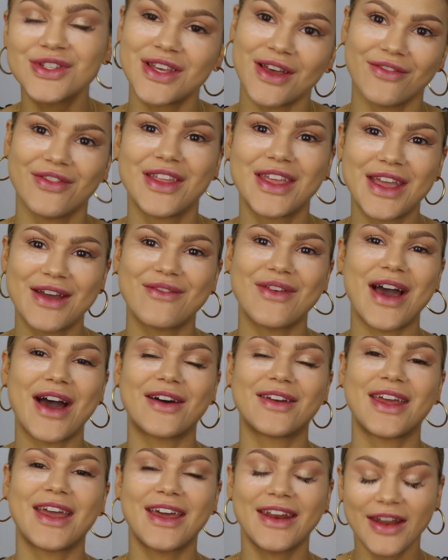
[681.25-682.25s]
something
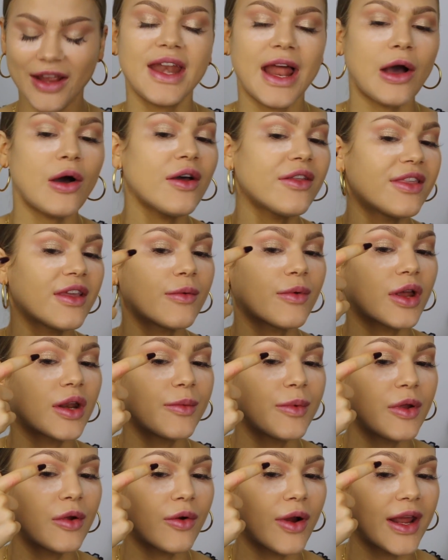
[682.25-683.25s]
about it. Now I think I'm
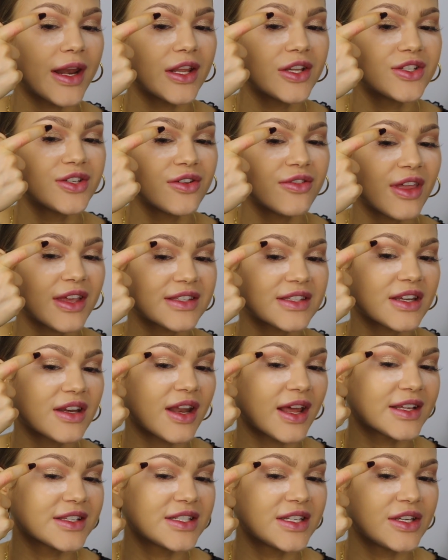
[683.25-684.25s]
gonna be writing
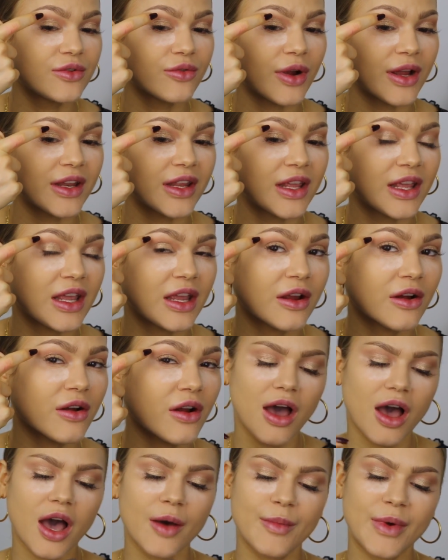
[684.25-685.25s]
2019 right
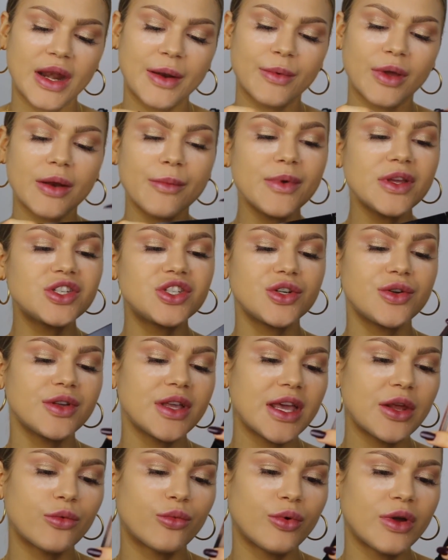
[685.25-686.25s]
here. Um, and I'm gonna be
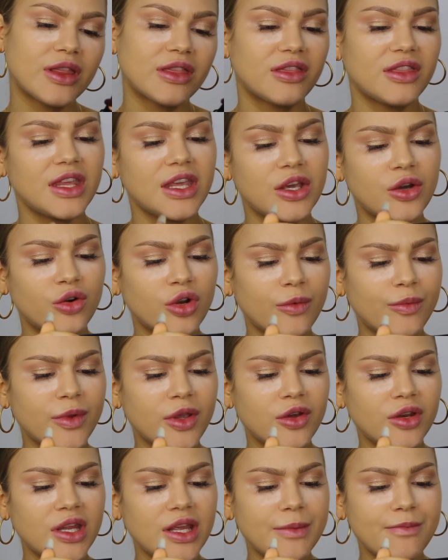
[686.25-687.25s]
doing it with the Huda
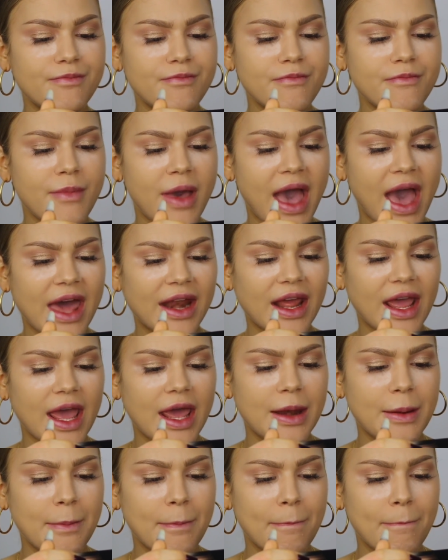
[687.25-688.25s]
Beauty Matte
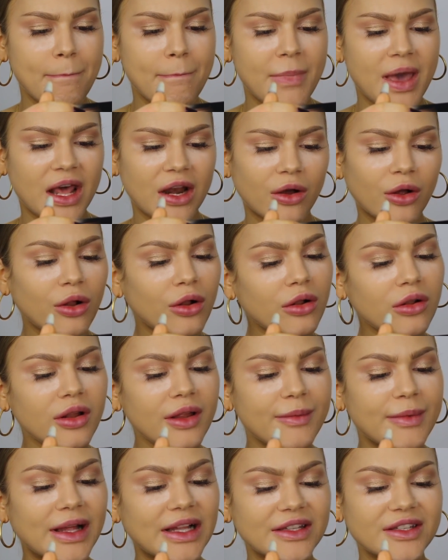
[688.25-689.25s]
and
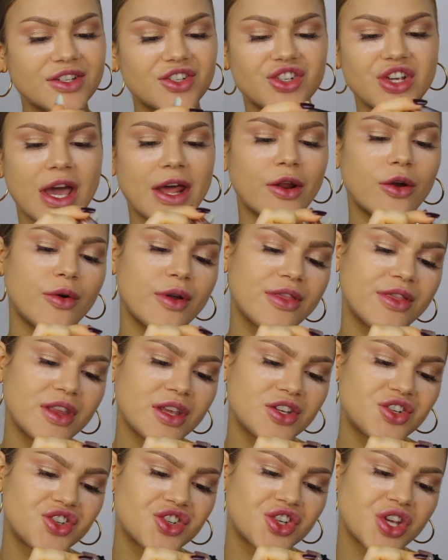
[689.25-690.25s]
Metal Melted Shadow in
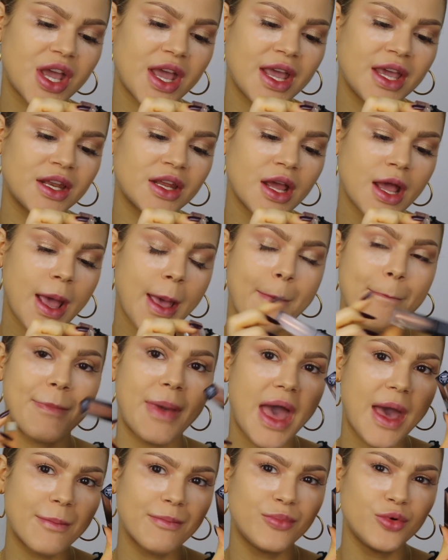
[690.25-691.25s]
the shade
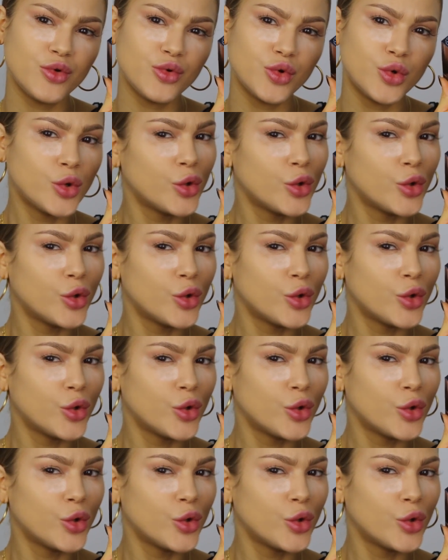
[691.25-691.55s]
Bamboo